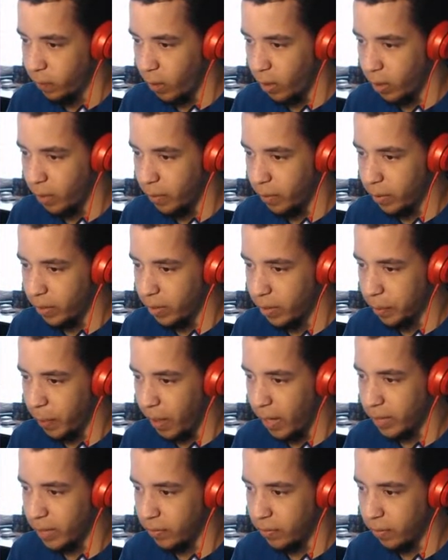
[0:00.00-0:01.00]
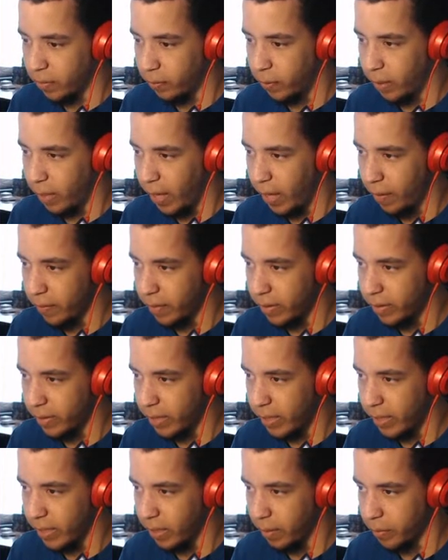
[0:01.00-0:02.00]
Welcome to Spice. Feel free to have a seat.